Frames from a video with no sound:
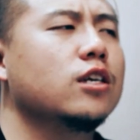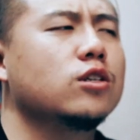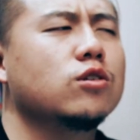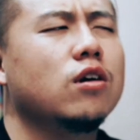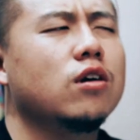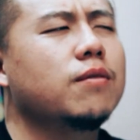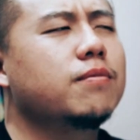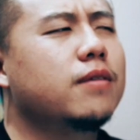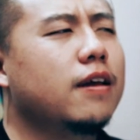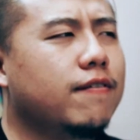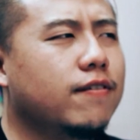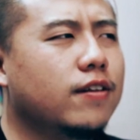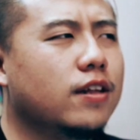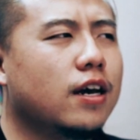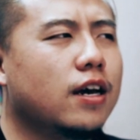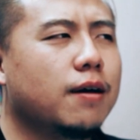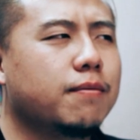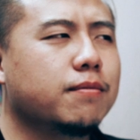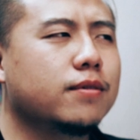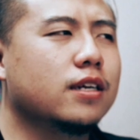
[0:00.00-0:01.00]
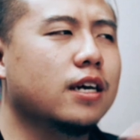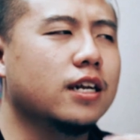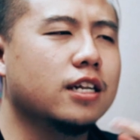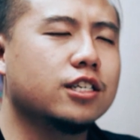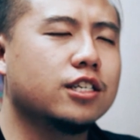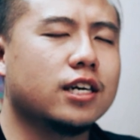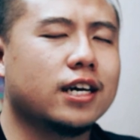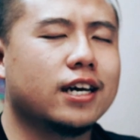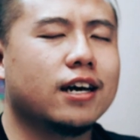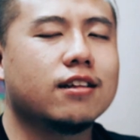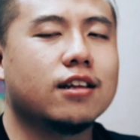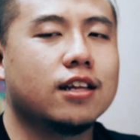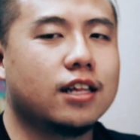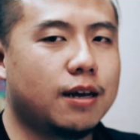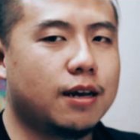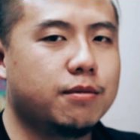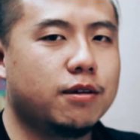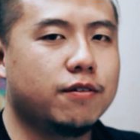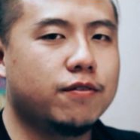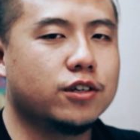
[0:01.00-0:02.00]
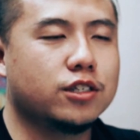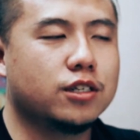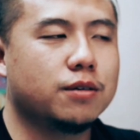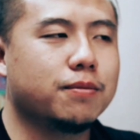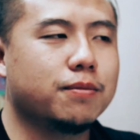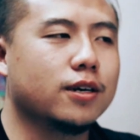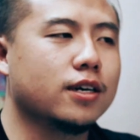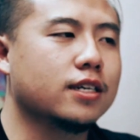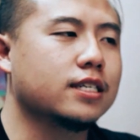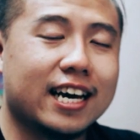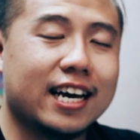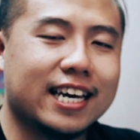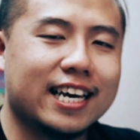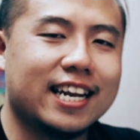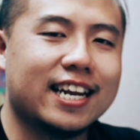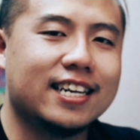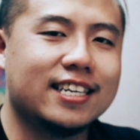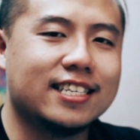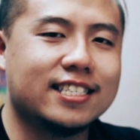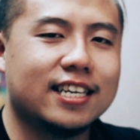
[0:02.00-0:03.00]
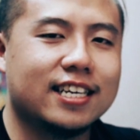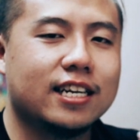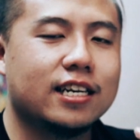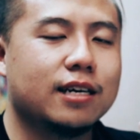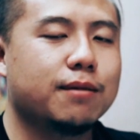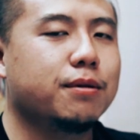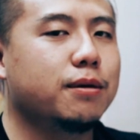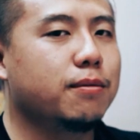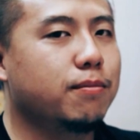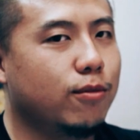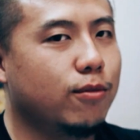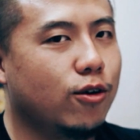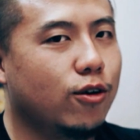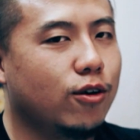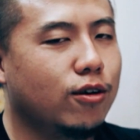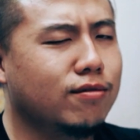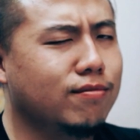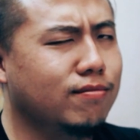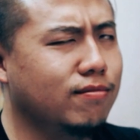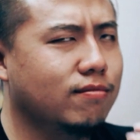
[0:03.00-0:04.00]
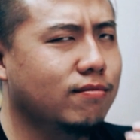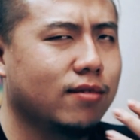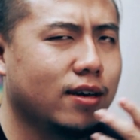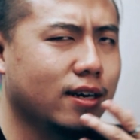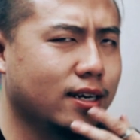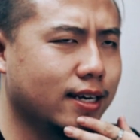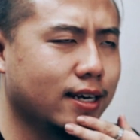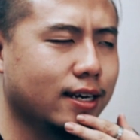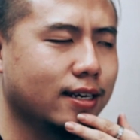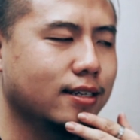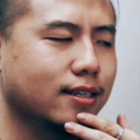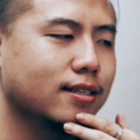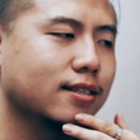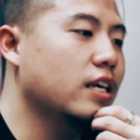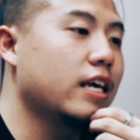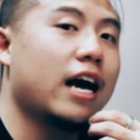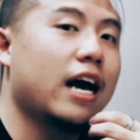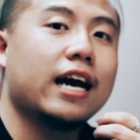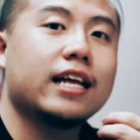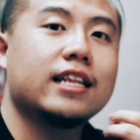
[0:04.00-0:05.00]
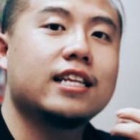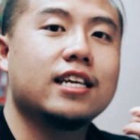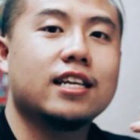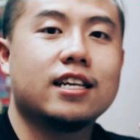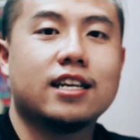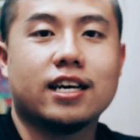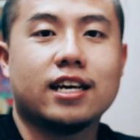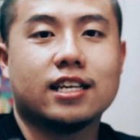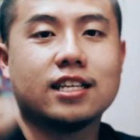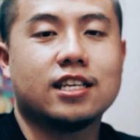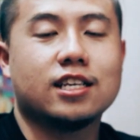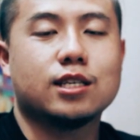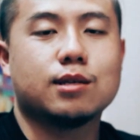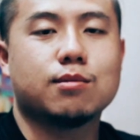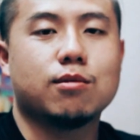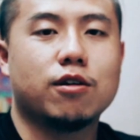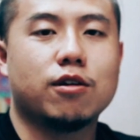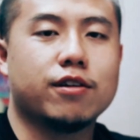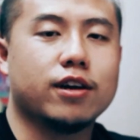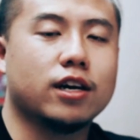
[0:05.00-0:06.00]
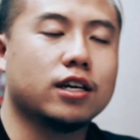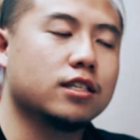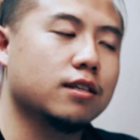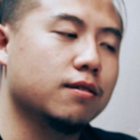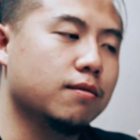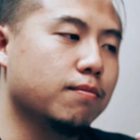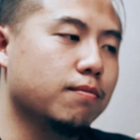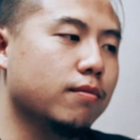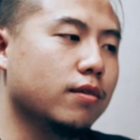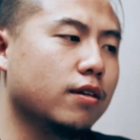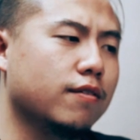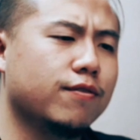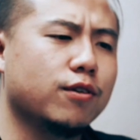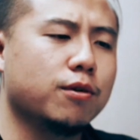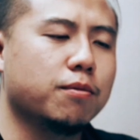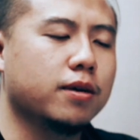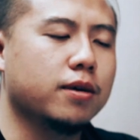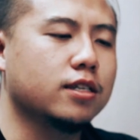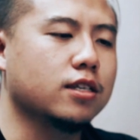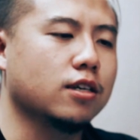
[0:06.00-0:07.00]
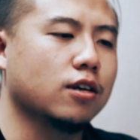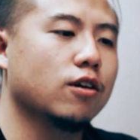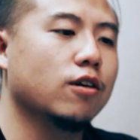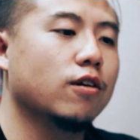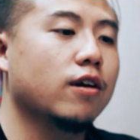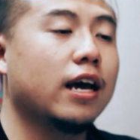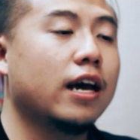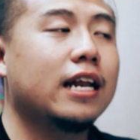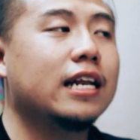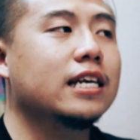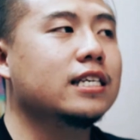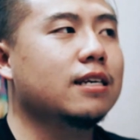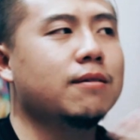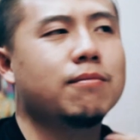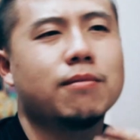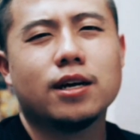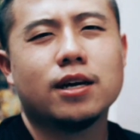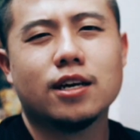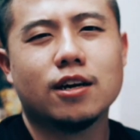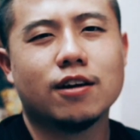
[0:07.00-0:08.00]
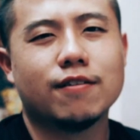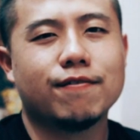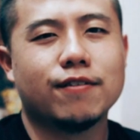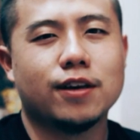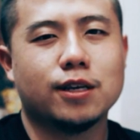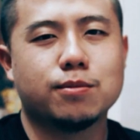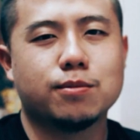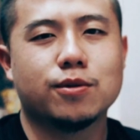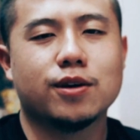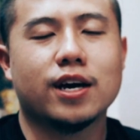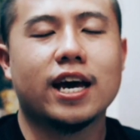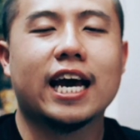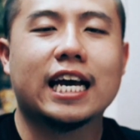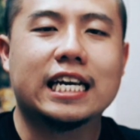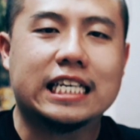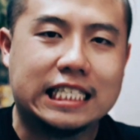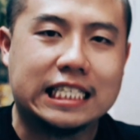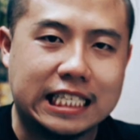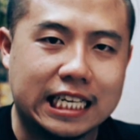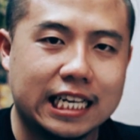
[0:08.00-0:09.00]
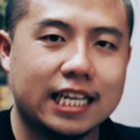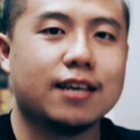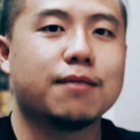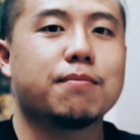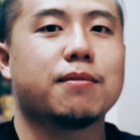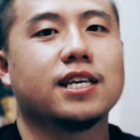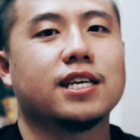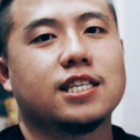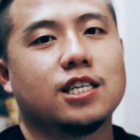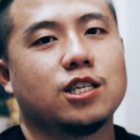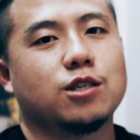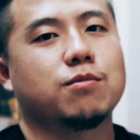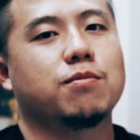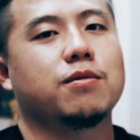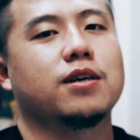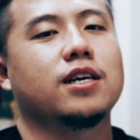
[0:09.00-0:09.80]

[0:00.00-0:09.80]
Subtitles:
So I'm gonna check out the Tamil version because I can understand a bit more, I guess. Yeah, I did like this small reaction a few months ago, and then somebody on Facebook actually messaged